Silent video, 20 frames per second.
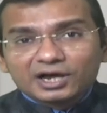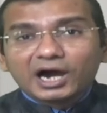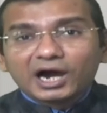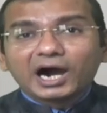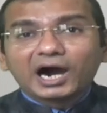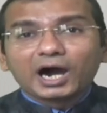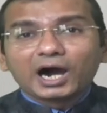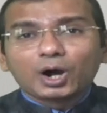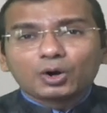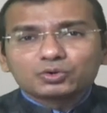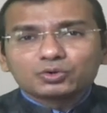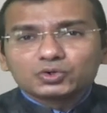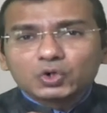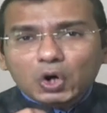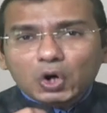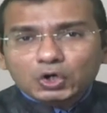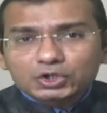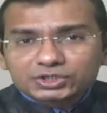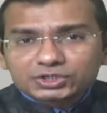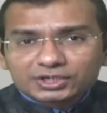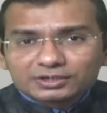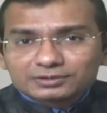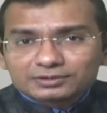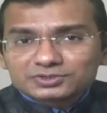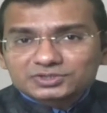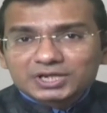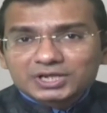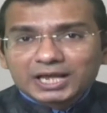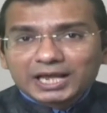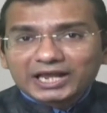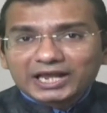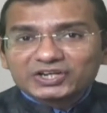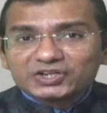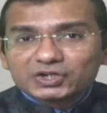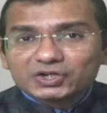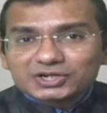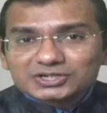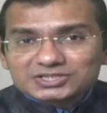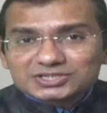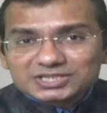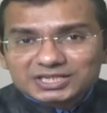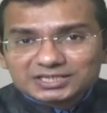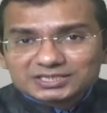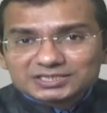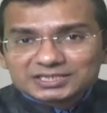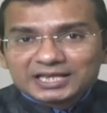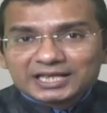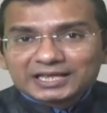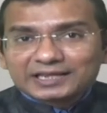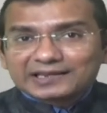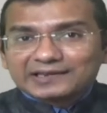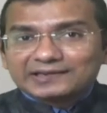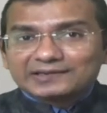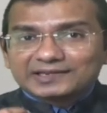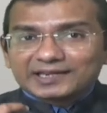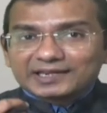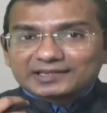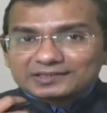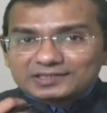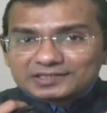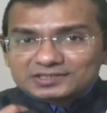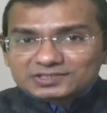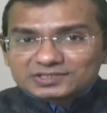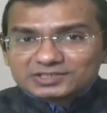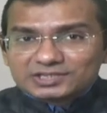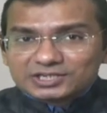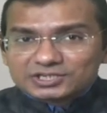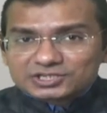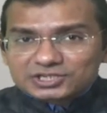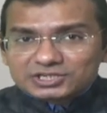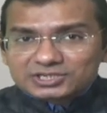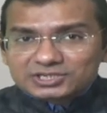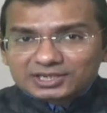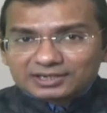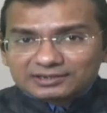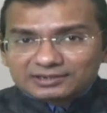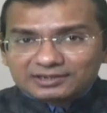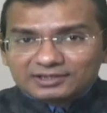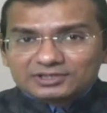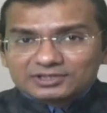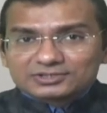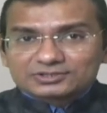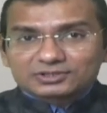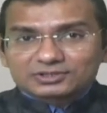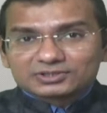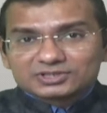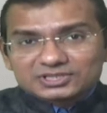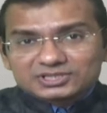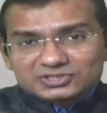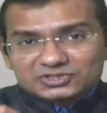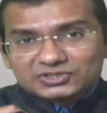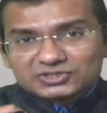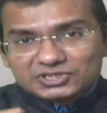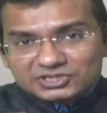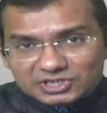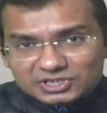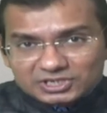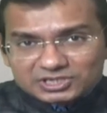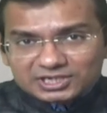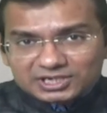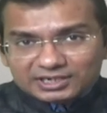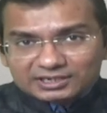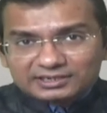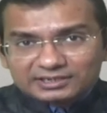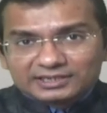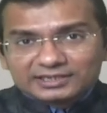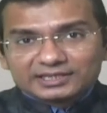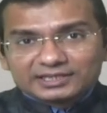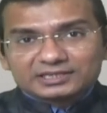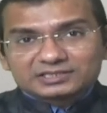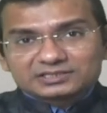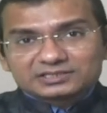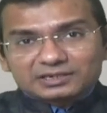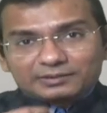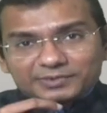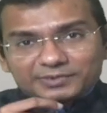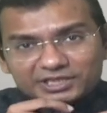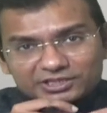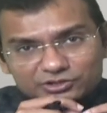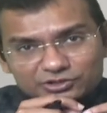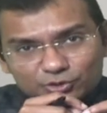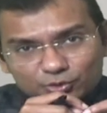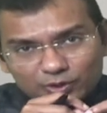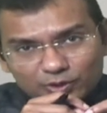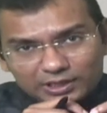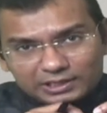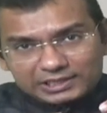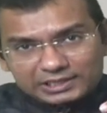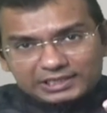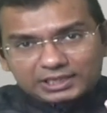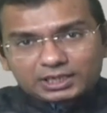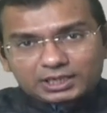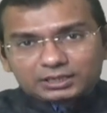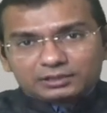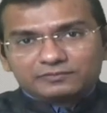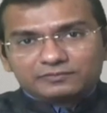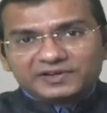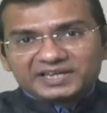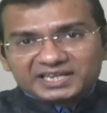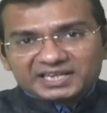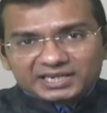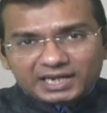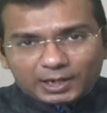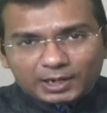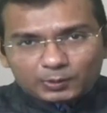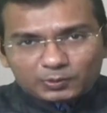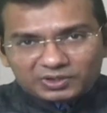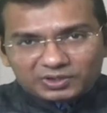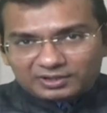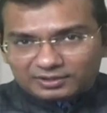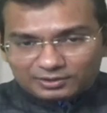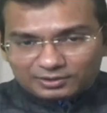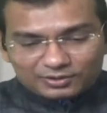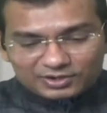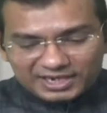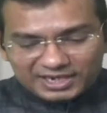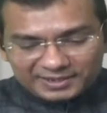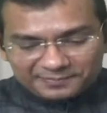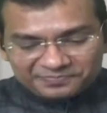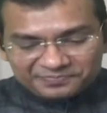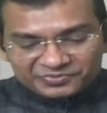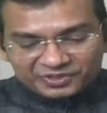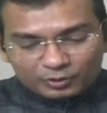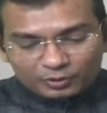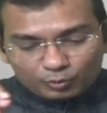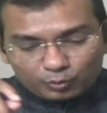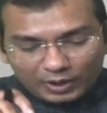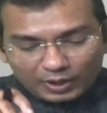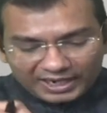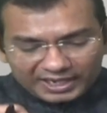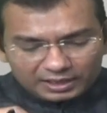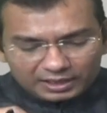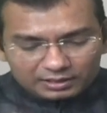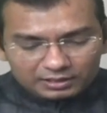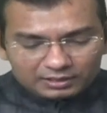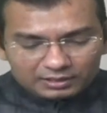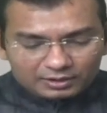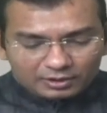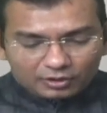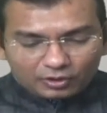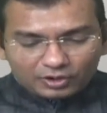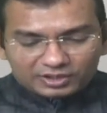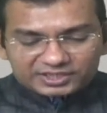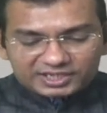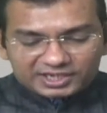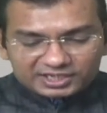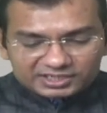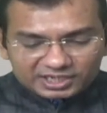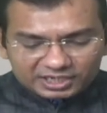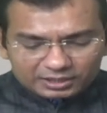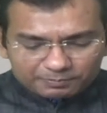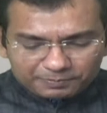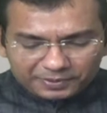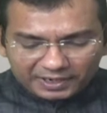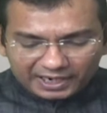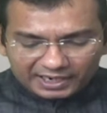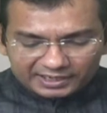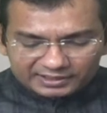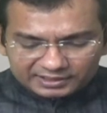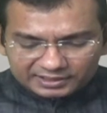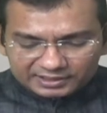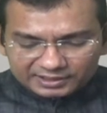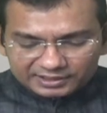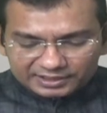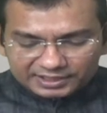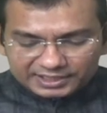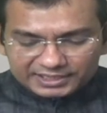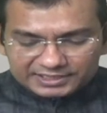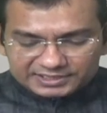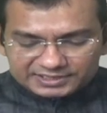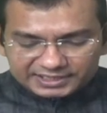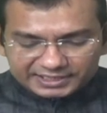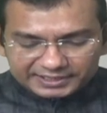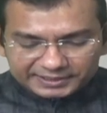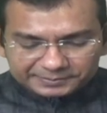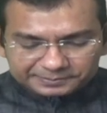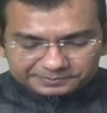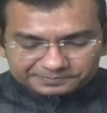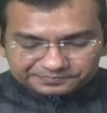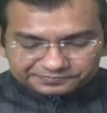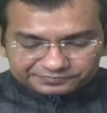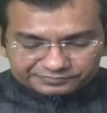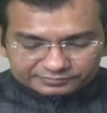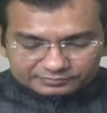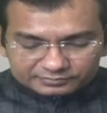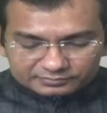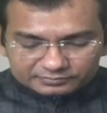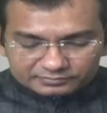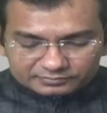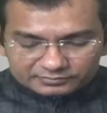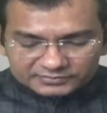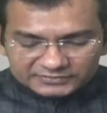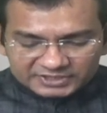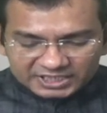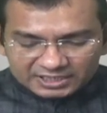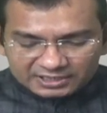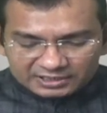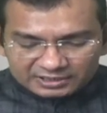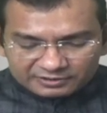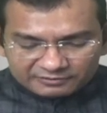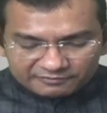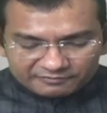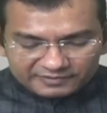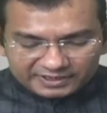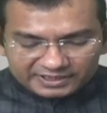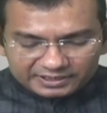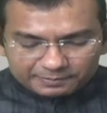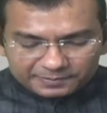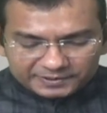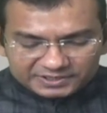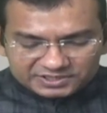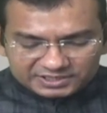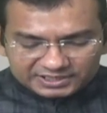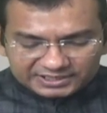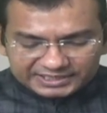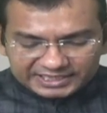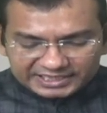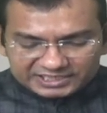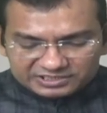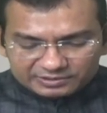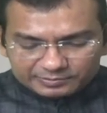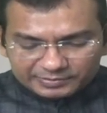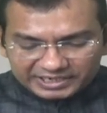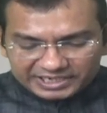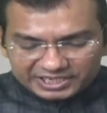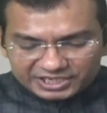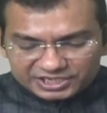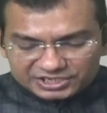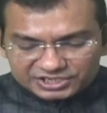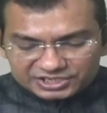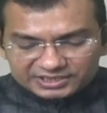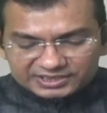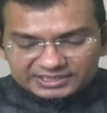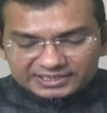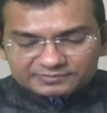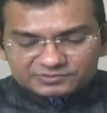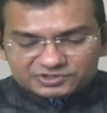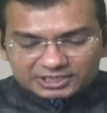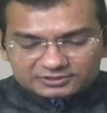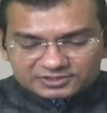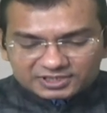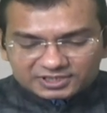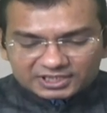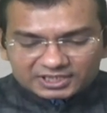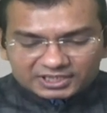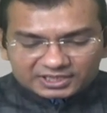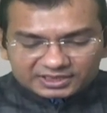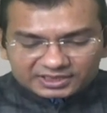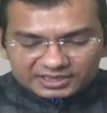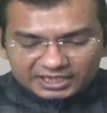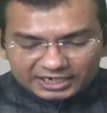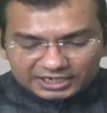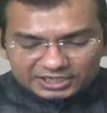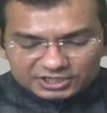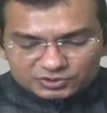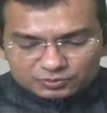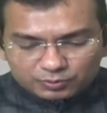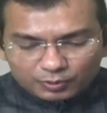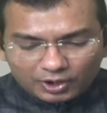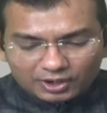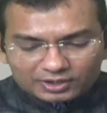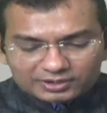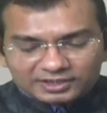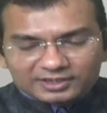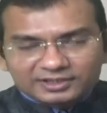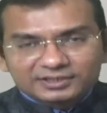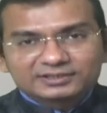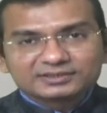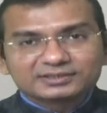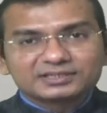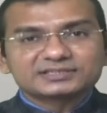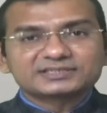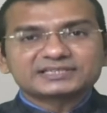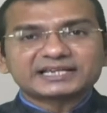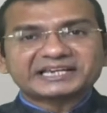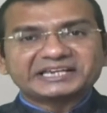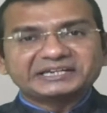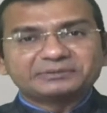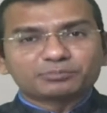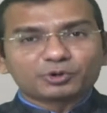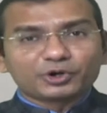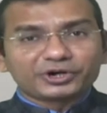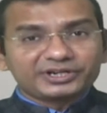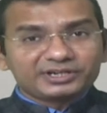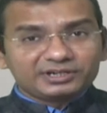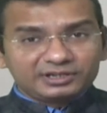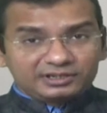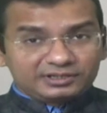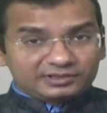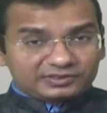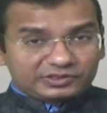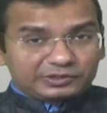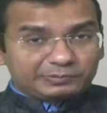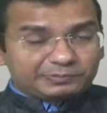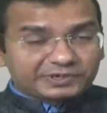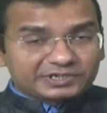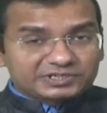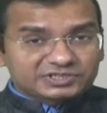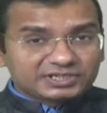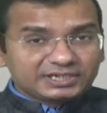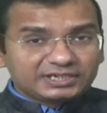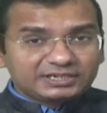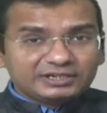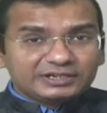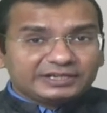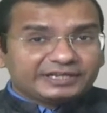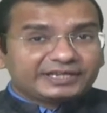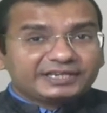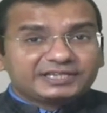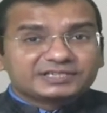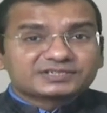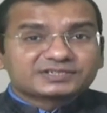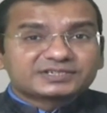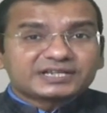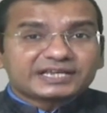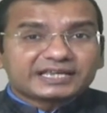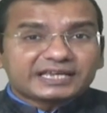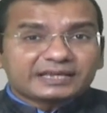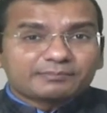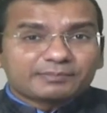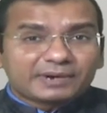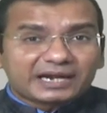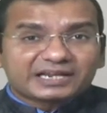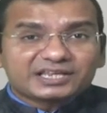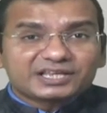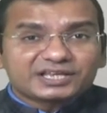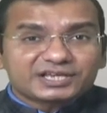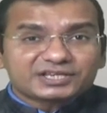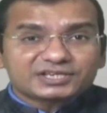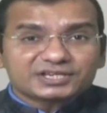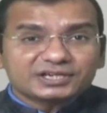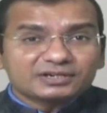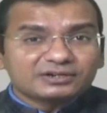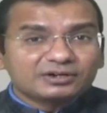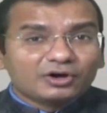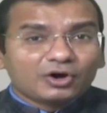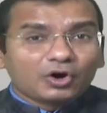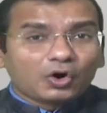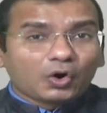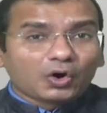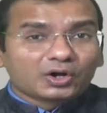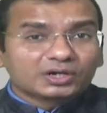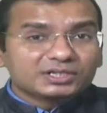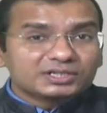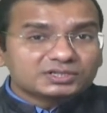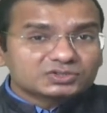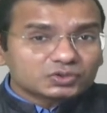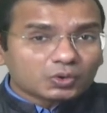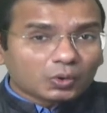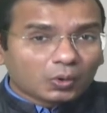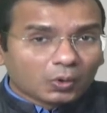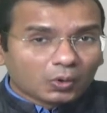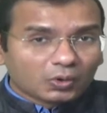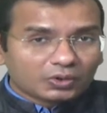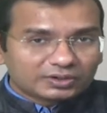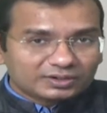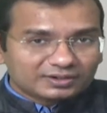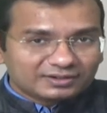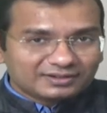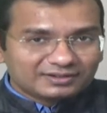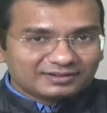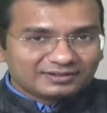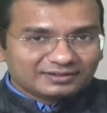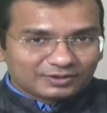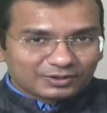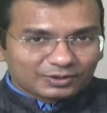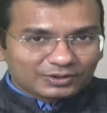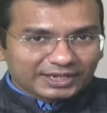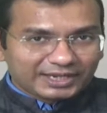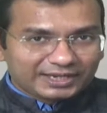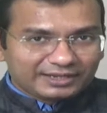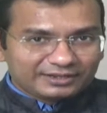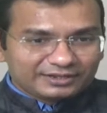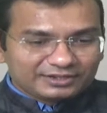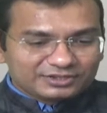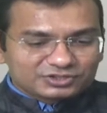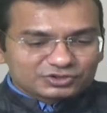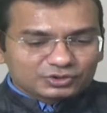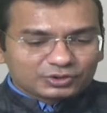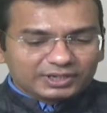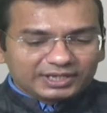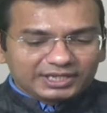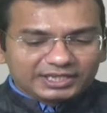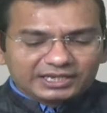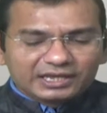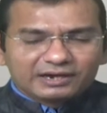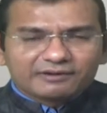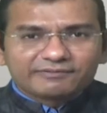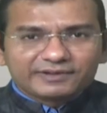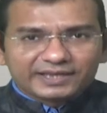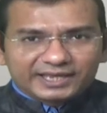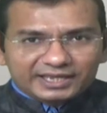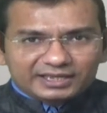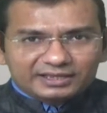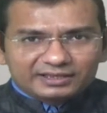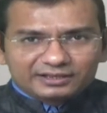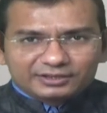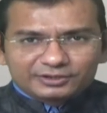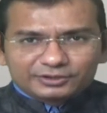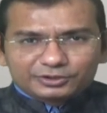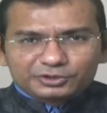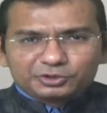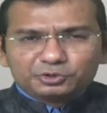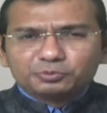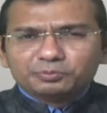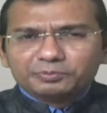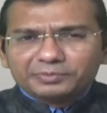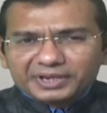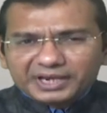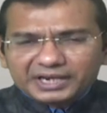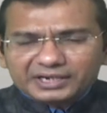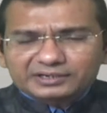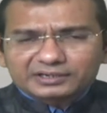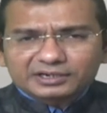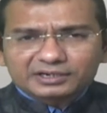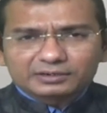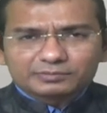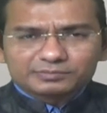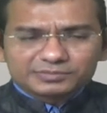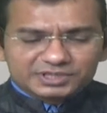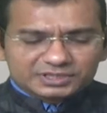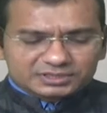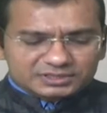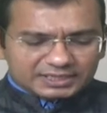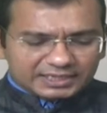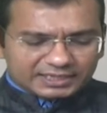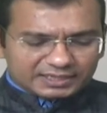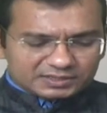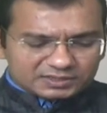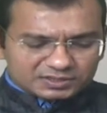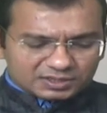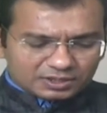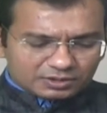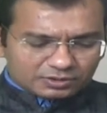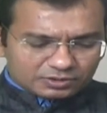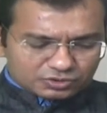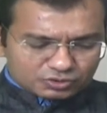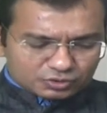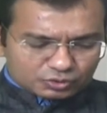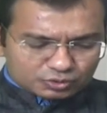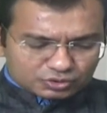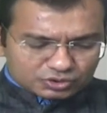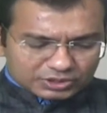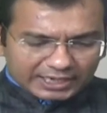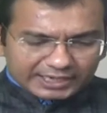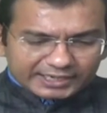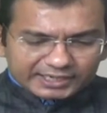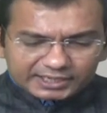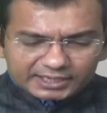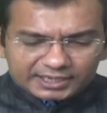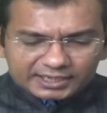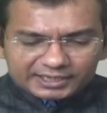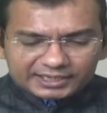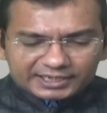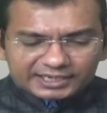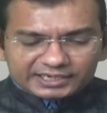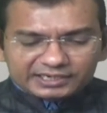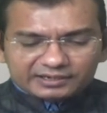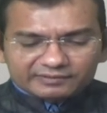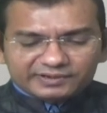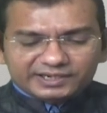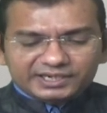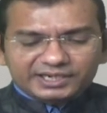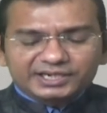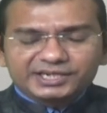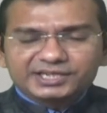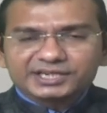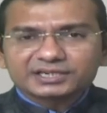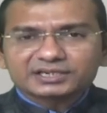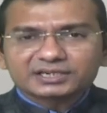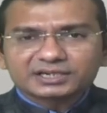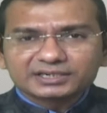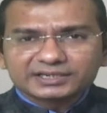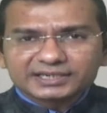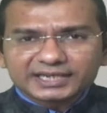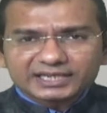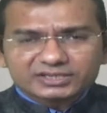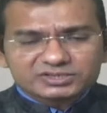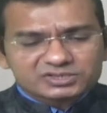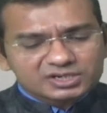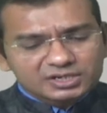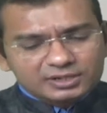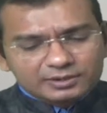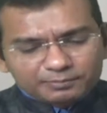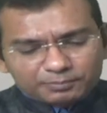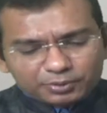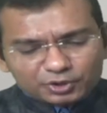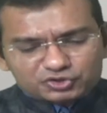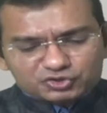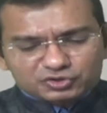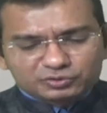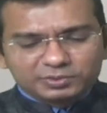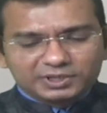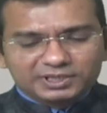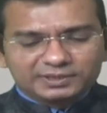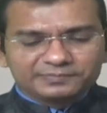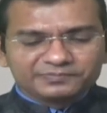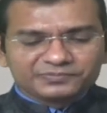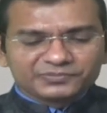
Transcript: How doctors and nurses can take this decision? So this decision is coming through a legal way now. Okay, while on the other part, you can say when a person takes a medication themselves, that is what the second point, the person is taking medication on his own. Okay, so in a way you may term this as suicide in our Indian context, possible.